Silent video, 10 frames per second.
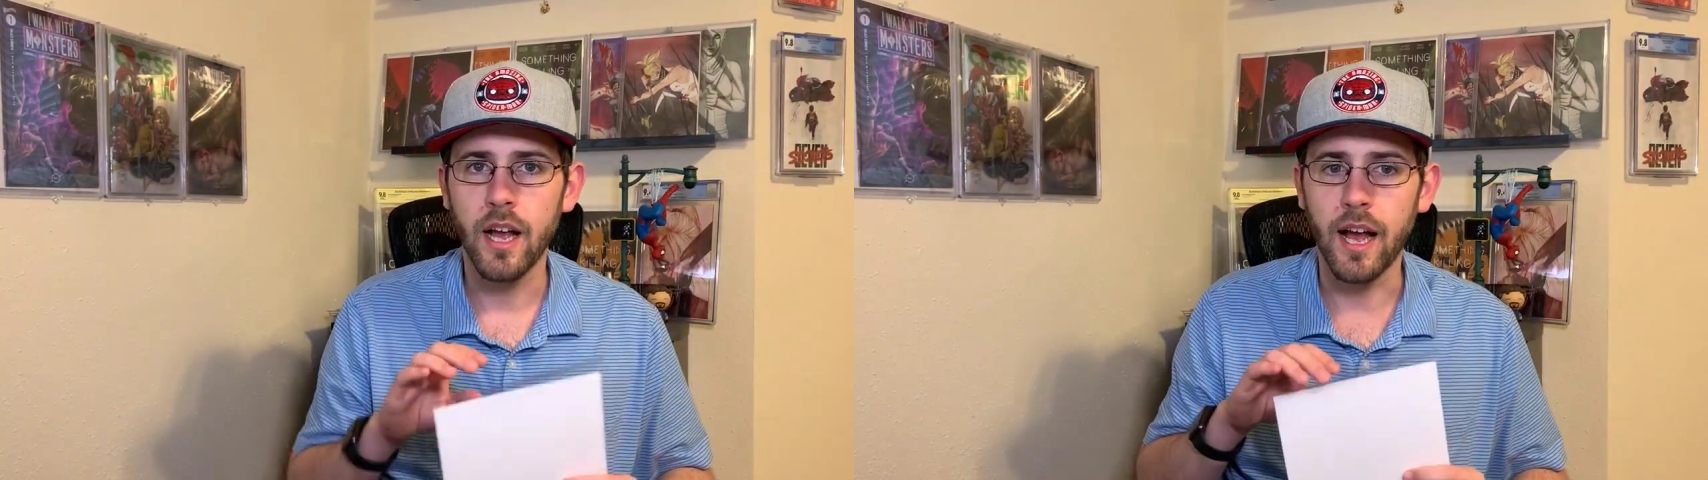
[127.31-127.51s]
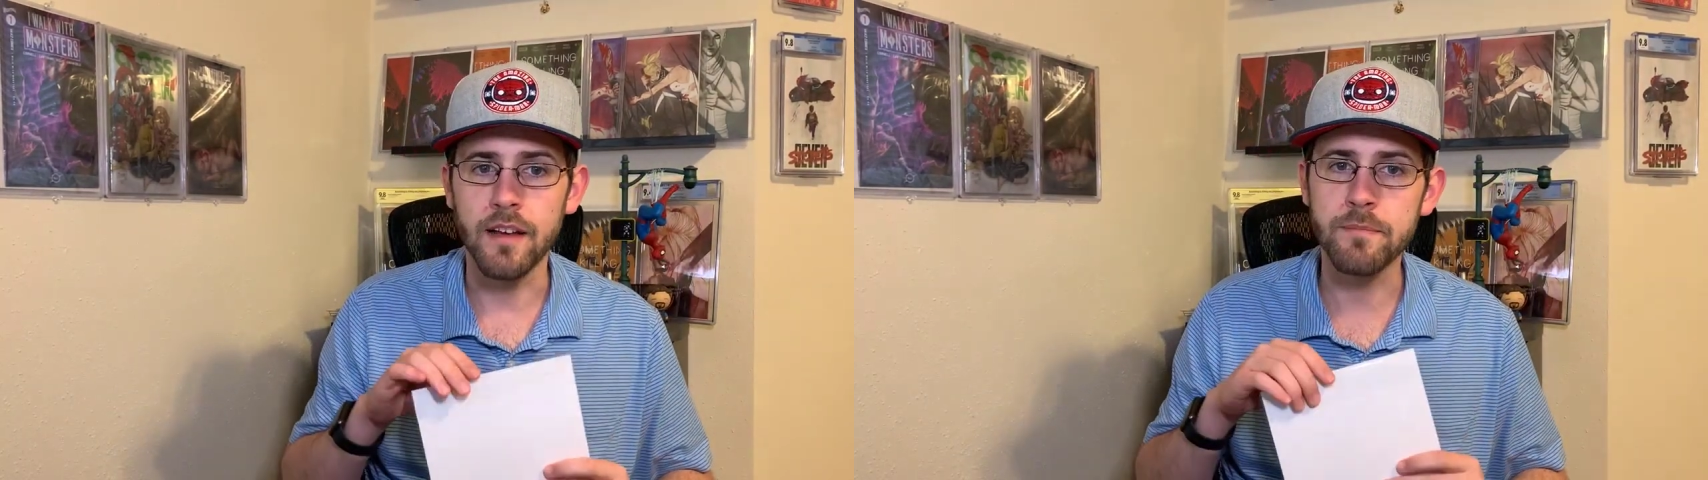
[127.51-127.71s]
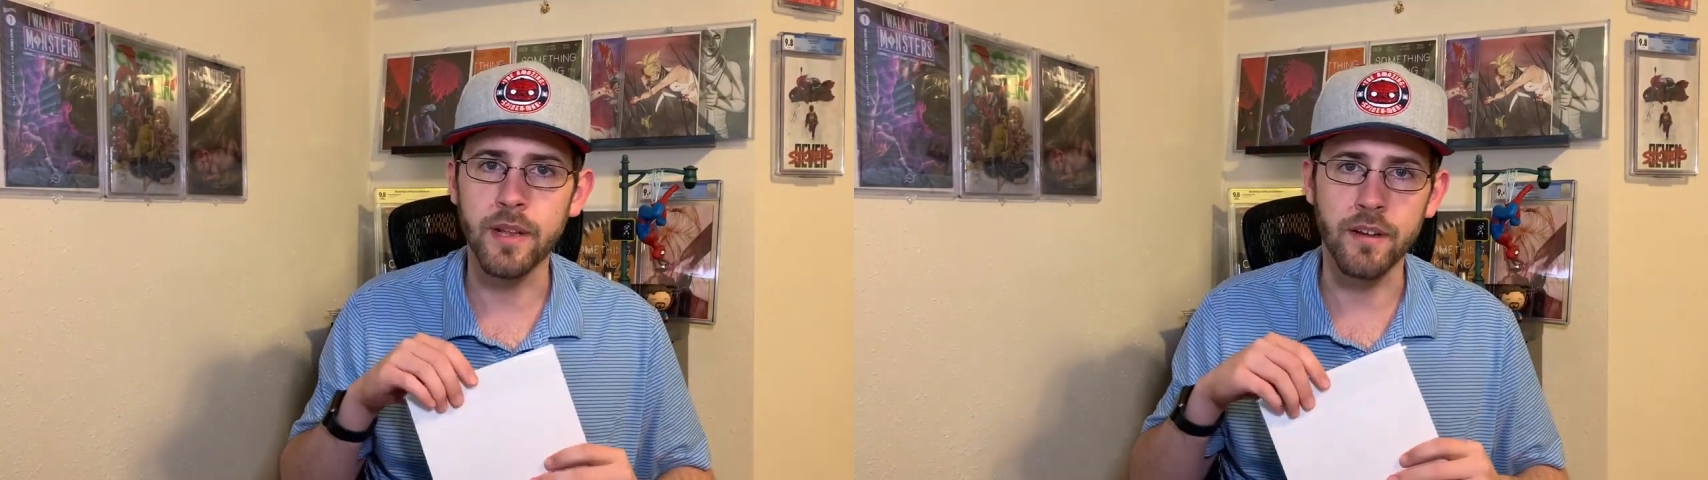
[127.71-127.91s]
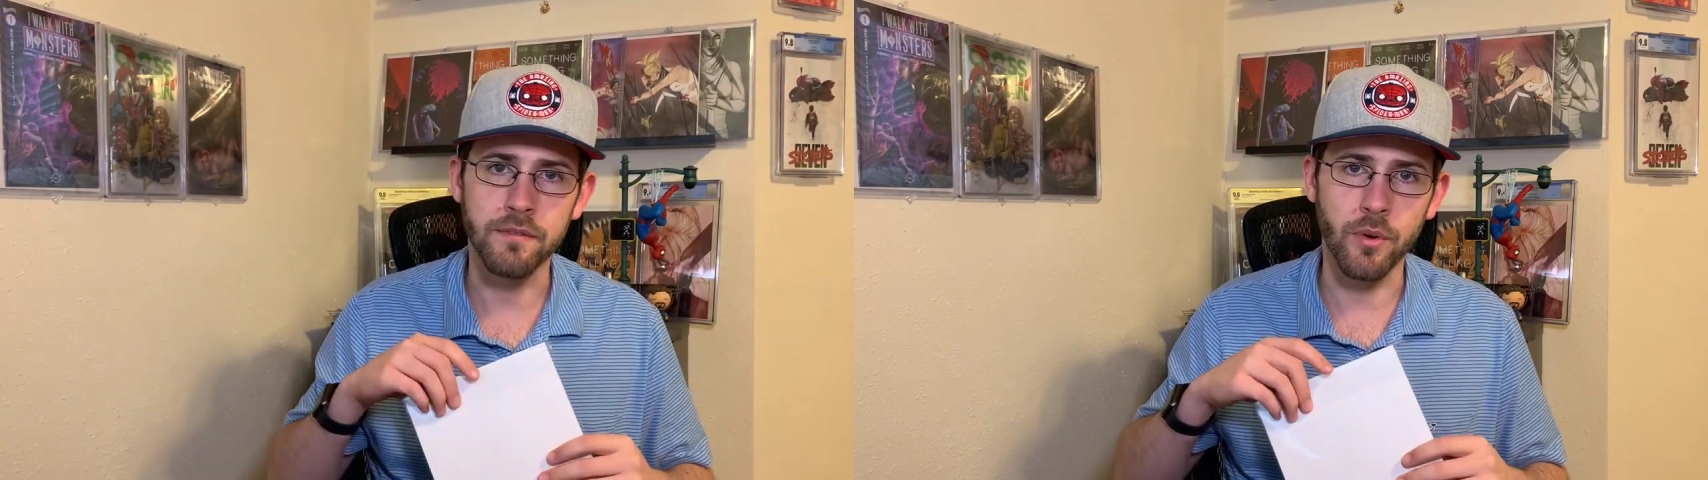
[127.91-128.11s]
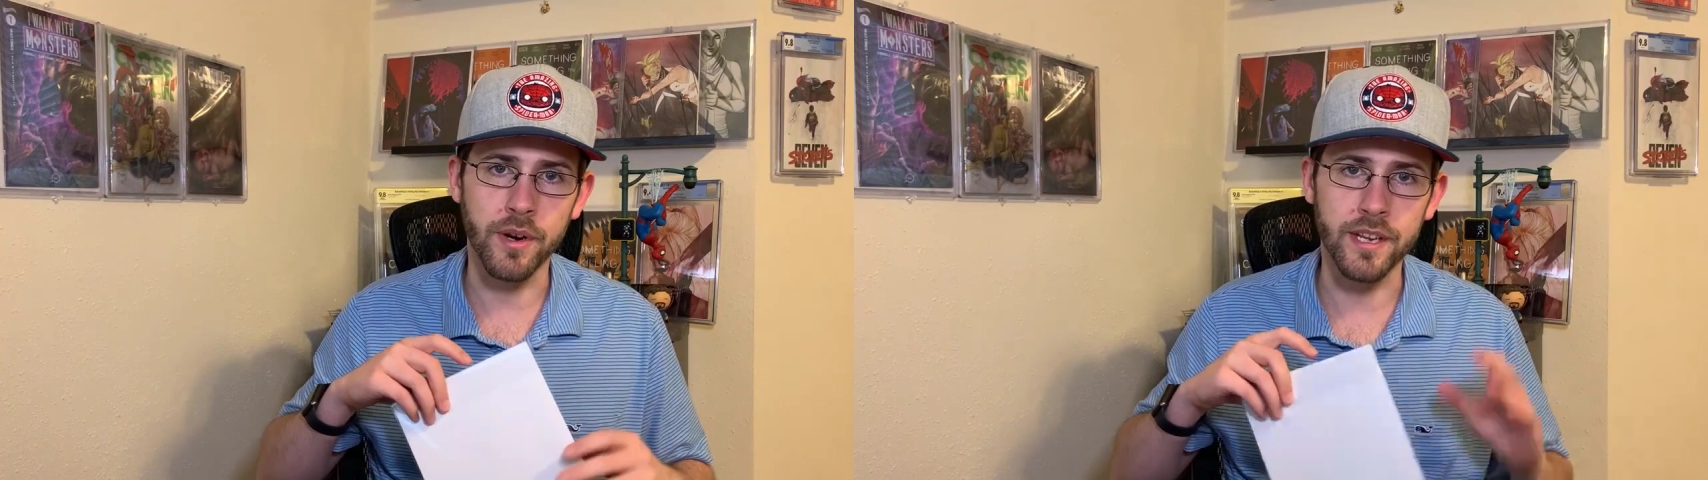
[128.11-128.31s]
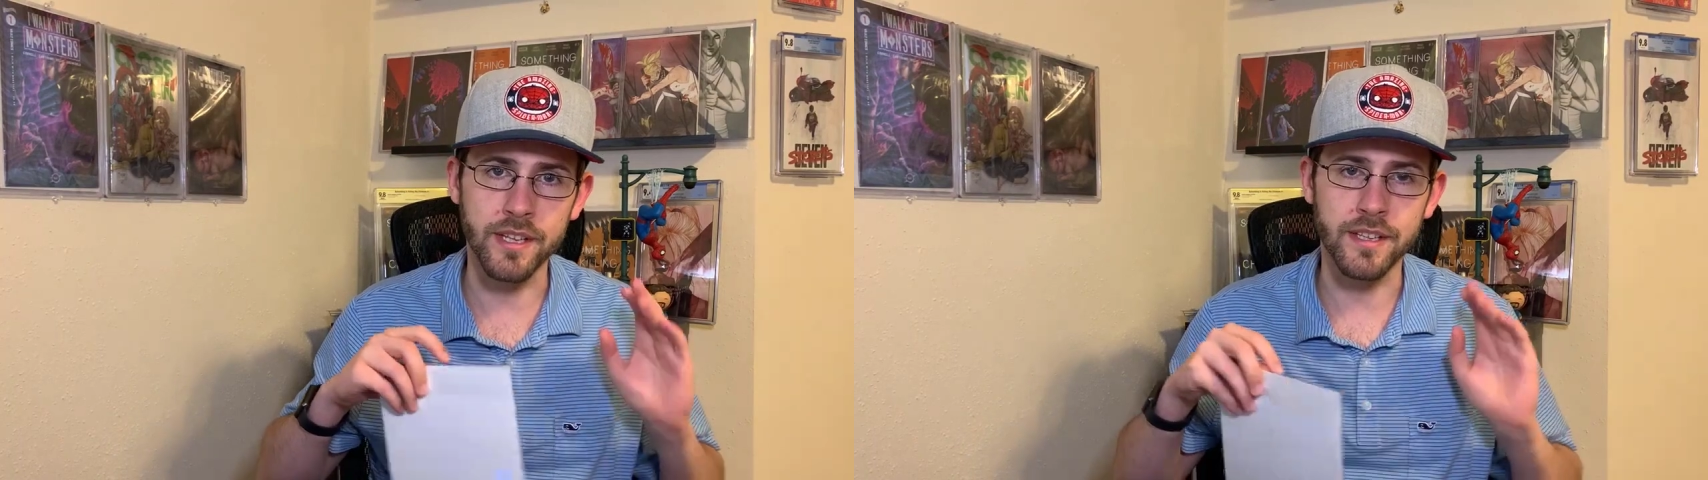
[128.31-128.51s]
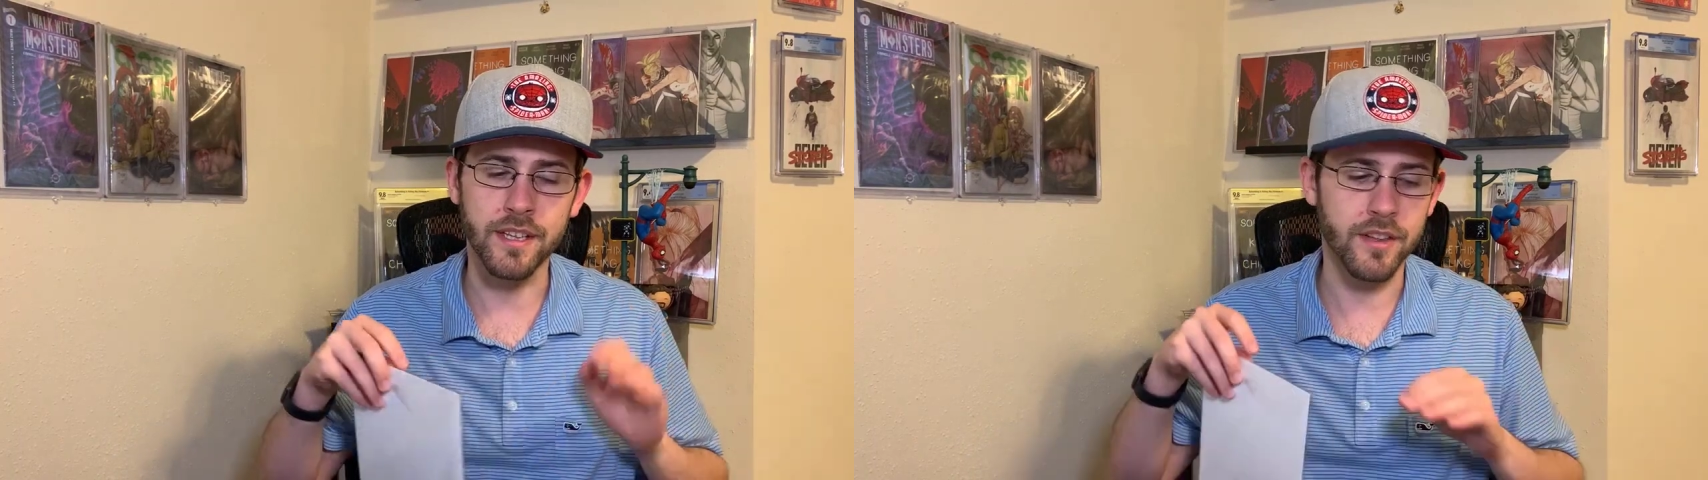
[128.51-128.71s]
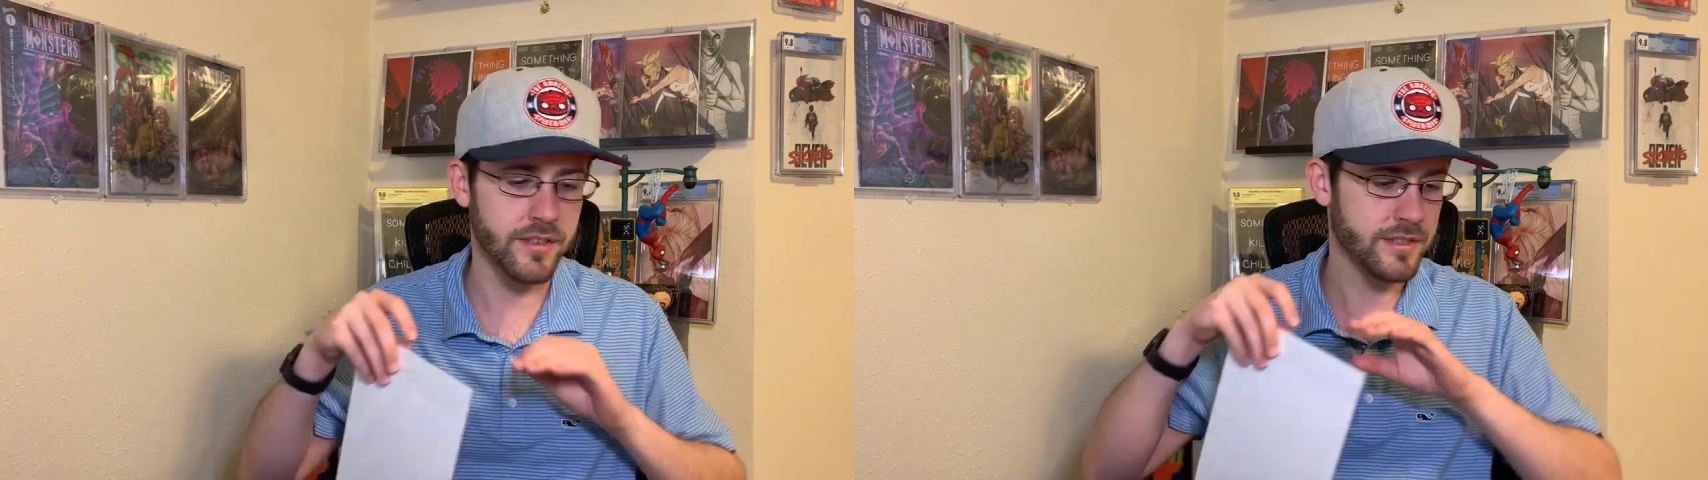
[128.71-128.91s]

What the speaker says: I've been avoiding the other